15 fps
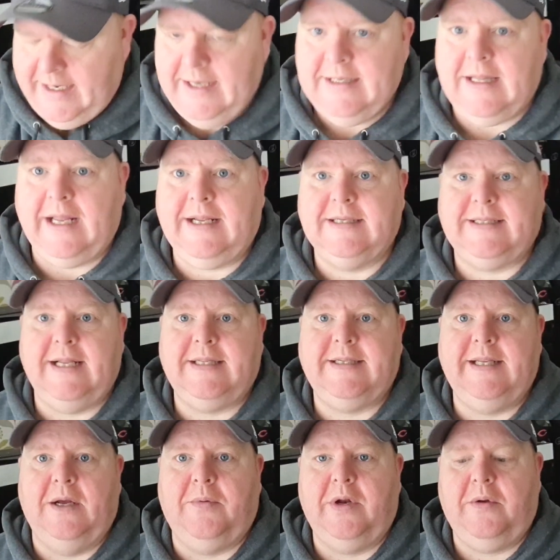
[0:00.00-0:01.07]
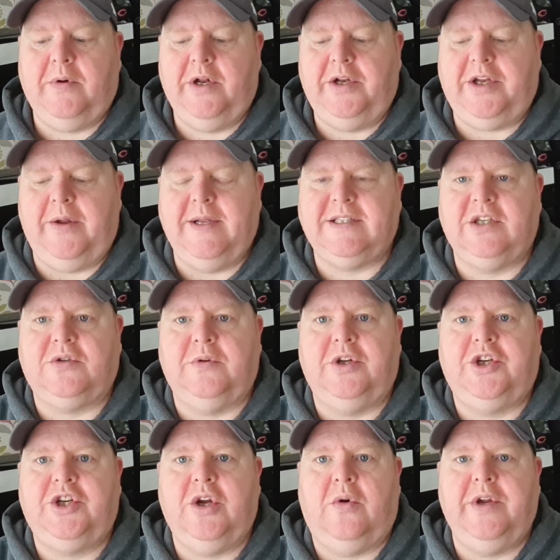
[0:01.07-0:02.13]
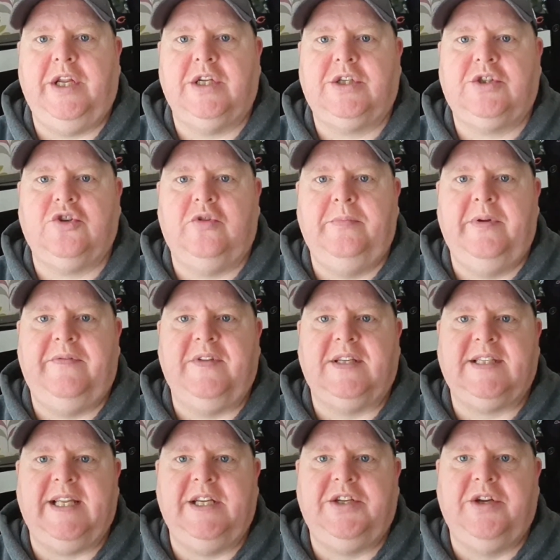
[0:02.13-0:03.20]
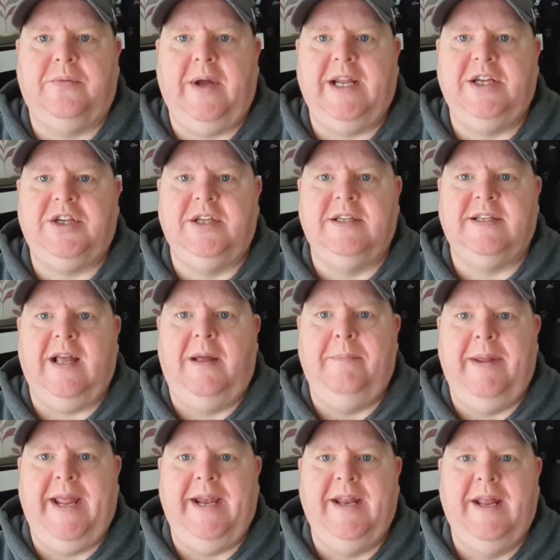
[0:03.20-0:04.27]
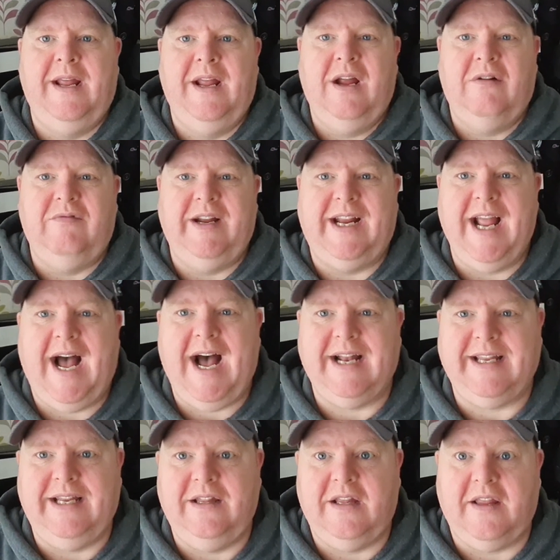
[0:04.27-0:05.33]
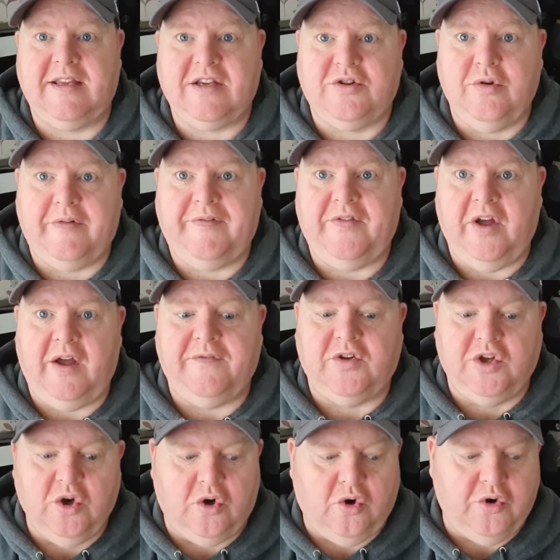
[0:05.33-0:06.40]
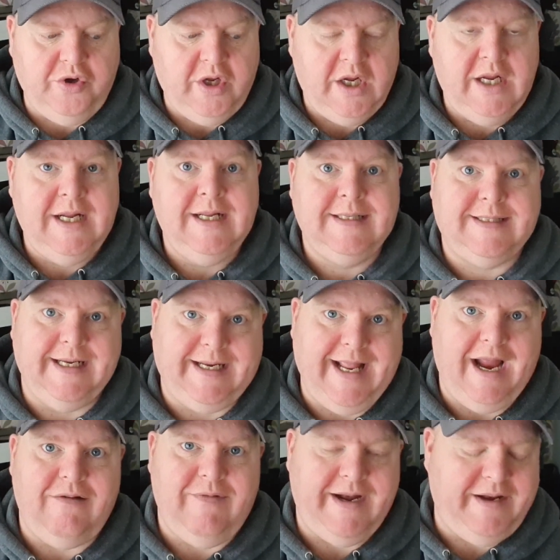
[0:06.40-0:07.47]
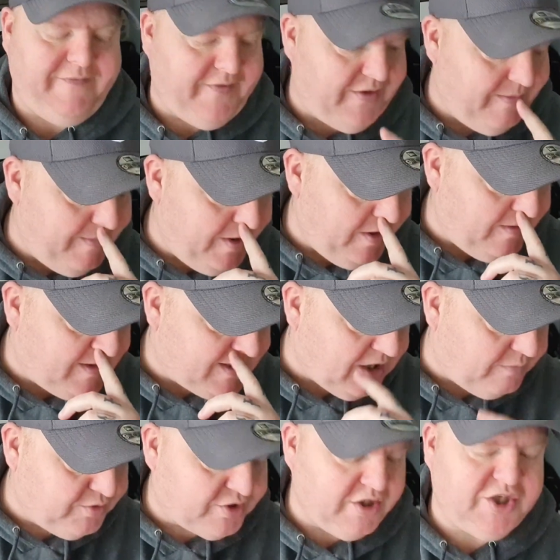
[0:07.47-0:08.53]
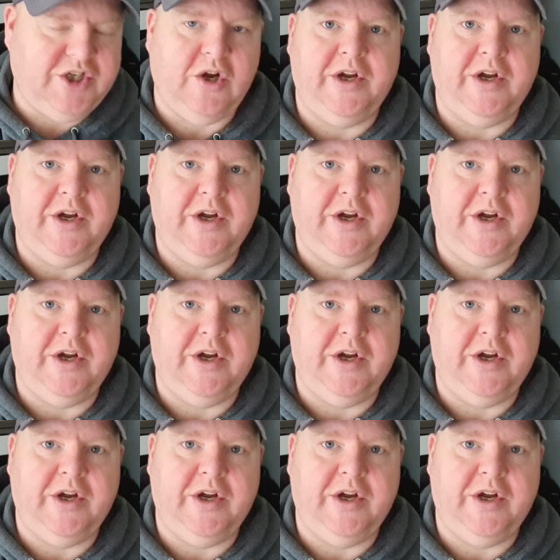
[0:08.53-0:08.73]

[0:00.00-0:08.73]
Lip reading: like I said to you, what I want to do is just want to show you some of the situations that I'm in regarding the stuff that I've done to get ready for the move. So I'm just going to show